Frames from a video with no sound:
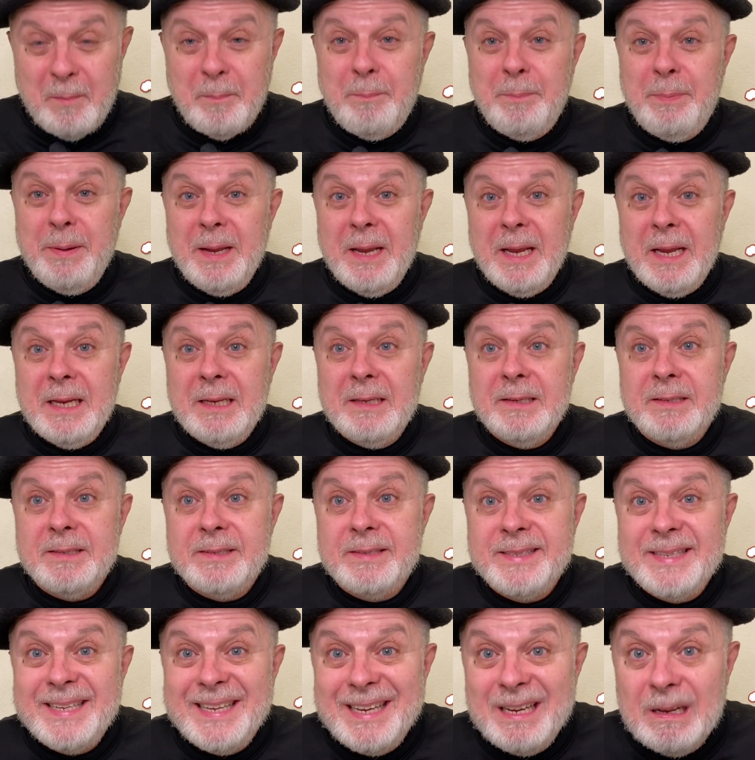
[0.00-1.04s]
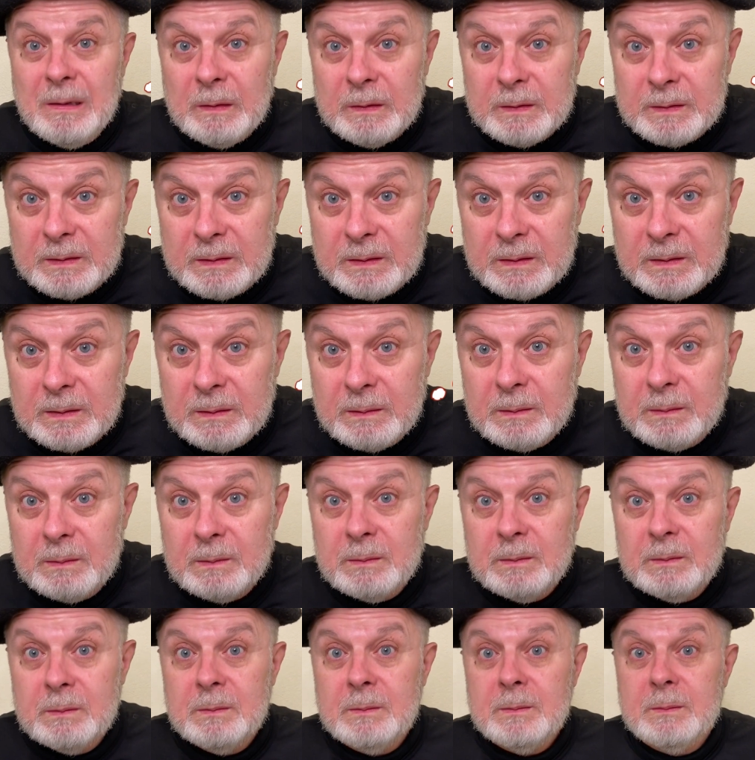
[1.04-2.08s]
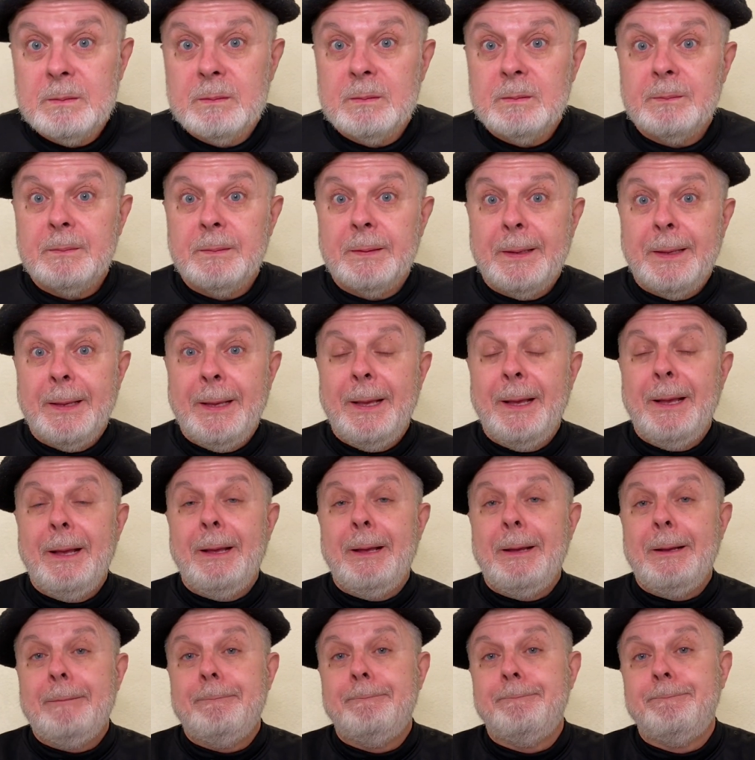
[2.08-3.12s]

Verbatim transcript: being singles. Yeah.